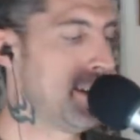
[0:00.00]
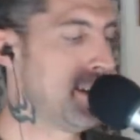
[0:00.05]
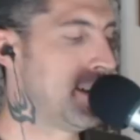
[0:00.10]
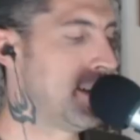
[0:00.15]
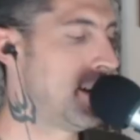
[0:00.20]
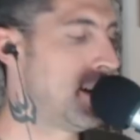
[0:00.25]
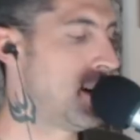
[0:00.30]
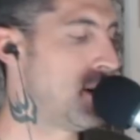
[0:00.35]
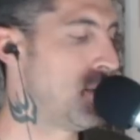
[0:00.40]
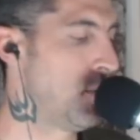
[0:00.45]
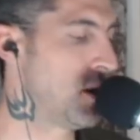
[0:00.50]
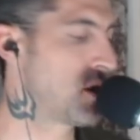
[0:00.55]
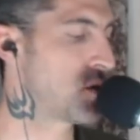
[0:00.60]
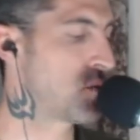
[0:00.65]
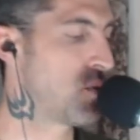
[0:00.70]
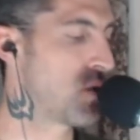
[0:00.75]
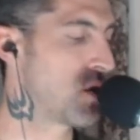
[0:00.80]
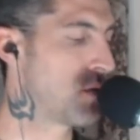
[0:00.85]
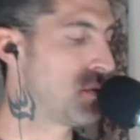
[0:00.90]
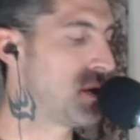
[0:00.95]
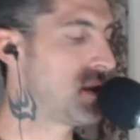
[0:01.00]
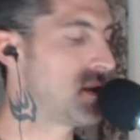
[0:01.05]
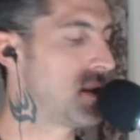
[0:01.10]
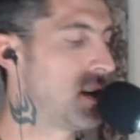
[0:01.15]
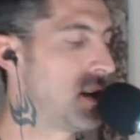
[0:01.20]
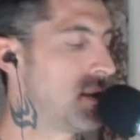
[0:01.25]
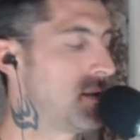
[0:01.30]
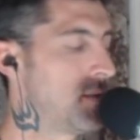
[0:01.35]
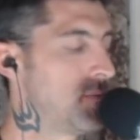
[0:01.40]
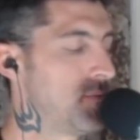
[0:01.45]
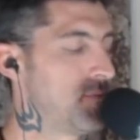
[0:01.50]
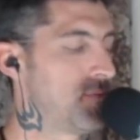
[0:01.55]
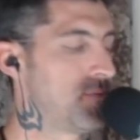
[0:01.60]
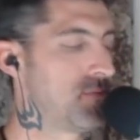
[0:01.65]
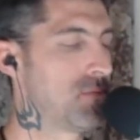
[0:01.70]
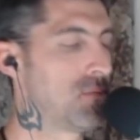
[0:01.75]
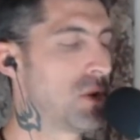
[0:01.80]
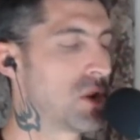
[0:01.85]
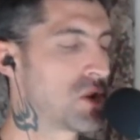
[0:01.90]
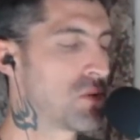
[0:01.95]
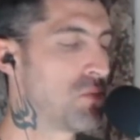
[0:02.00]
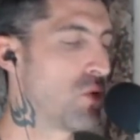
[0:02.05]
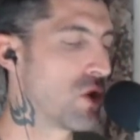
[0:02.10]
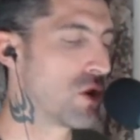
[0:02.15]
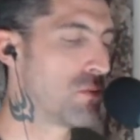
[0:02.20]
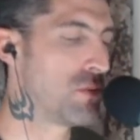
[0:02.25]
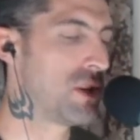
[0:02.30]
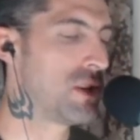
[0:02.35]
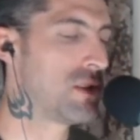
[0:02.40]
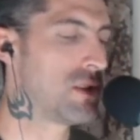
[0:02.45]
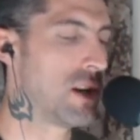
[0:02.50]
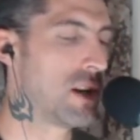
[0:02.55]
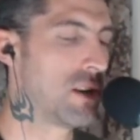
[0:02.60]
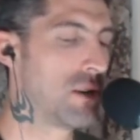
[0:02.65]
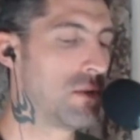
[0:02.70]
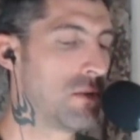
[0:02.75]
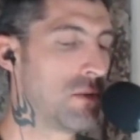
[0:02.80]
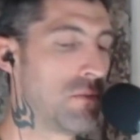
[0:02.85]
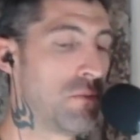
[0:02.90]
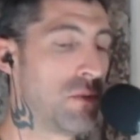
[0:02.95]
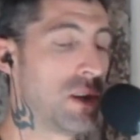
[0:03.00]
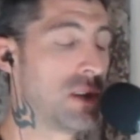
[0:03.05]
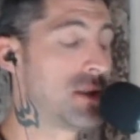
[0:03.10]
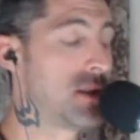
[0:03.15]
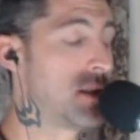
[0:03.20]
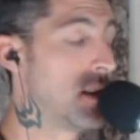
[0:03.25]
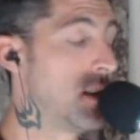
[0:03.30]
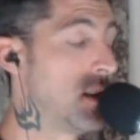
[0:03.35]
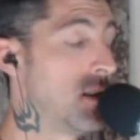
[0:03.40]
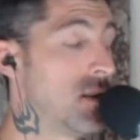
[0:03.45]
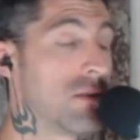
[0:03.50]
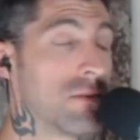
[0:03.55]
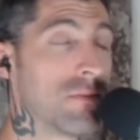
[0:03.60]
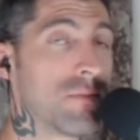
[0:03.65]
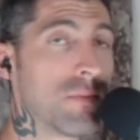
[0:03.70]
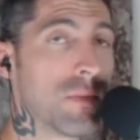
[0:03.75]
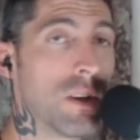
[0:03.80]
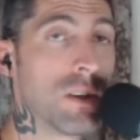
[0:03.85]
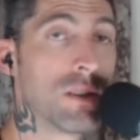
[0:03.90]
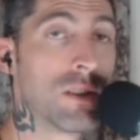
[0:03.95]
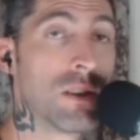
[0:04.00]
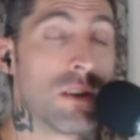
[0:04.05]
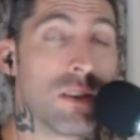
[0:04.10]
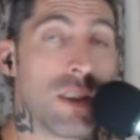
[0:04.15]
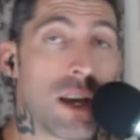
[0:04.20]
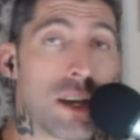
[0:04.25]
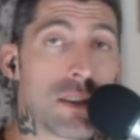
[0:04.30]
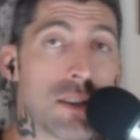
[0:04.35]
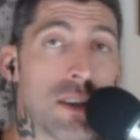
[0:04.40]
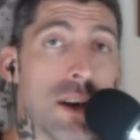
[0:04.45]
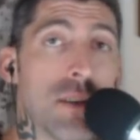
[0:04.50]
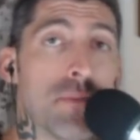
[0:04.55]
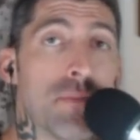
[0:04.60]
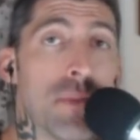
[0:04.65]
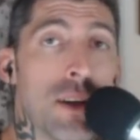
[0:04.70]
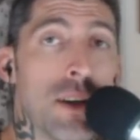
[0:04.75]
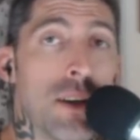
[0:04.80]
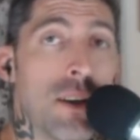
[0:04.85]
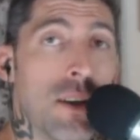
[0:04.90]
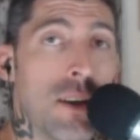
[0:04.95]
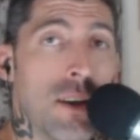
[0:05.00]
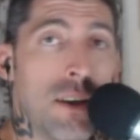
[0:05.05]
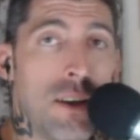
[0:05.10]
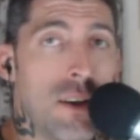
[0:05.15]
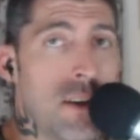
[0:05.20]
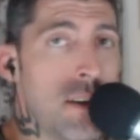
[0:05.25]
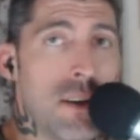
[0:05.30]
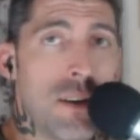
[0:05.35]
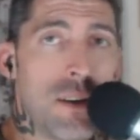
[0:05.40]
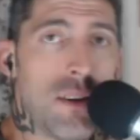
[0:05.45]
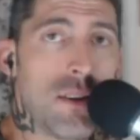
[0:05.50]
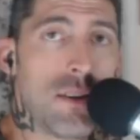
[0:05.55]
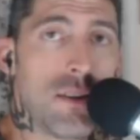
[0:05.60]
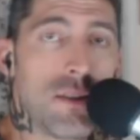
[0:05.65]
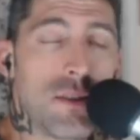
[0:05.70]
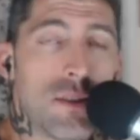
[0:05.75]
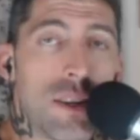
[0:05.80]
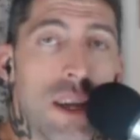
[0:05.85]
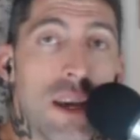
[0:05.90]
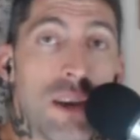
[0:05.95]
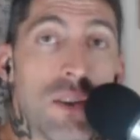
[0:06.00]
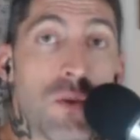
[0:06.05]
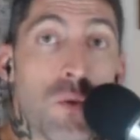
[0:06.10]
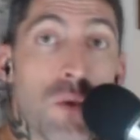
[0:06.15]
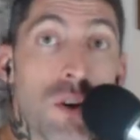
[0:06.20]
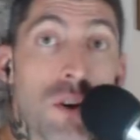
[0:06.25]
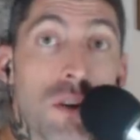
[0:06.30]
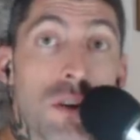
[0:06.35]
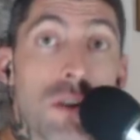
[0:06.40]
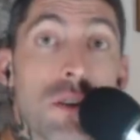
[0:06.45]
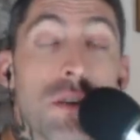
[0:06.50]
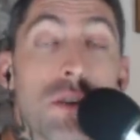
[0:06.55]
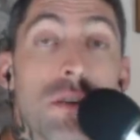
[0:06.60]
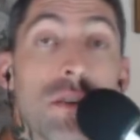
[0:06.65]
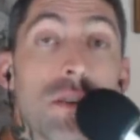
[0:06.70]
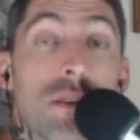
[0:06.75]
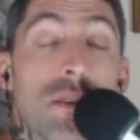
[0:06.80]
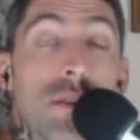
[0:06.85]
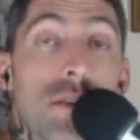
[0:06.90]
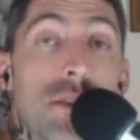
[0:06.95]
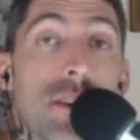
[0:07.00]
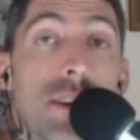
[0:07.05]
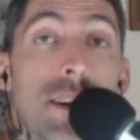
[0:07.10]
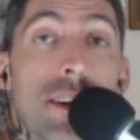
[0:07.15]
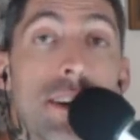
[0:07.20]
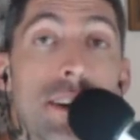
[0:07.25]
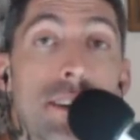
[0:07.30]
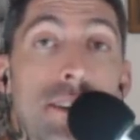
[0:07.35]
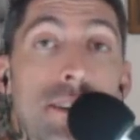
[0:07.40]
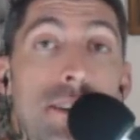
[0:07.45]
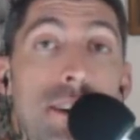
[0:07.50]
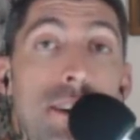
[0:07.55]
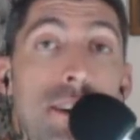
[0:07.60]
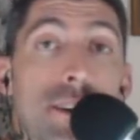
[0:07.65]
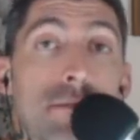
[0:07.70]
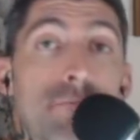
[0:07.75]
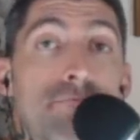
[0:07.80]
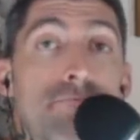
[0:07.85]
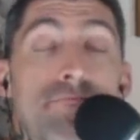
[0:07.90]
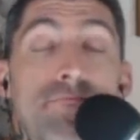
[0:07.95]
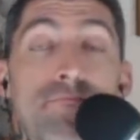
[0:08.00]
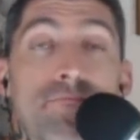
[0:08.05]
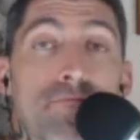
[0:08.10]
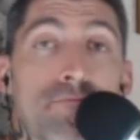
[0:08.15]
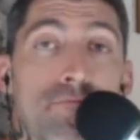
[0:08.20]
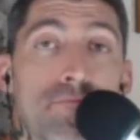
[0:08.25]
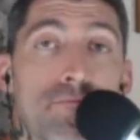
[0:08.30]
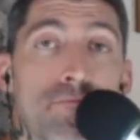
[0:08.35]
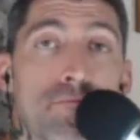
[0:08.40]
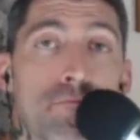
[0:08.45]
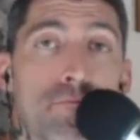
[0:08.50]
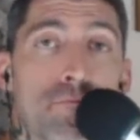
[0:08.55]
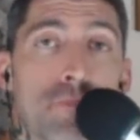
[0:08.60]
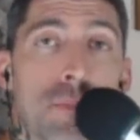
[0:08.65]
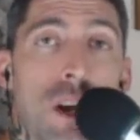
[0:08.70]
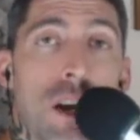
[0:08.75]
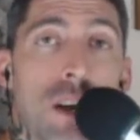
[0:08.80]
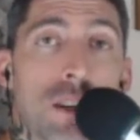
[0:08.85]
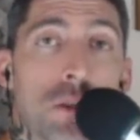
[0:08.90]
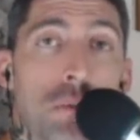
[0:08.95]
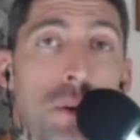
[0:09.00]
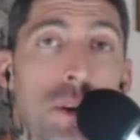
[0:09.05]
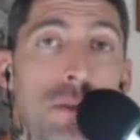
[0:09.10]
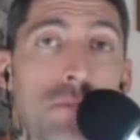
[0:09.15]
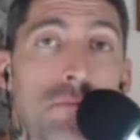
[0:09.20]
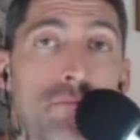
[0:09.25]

Much more to be said. Much more to be said. But until next time, stay in the Word, and Godspeed.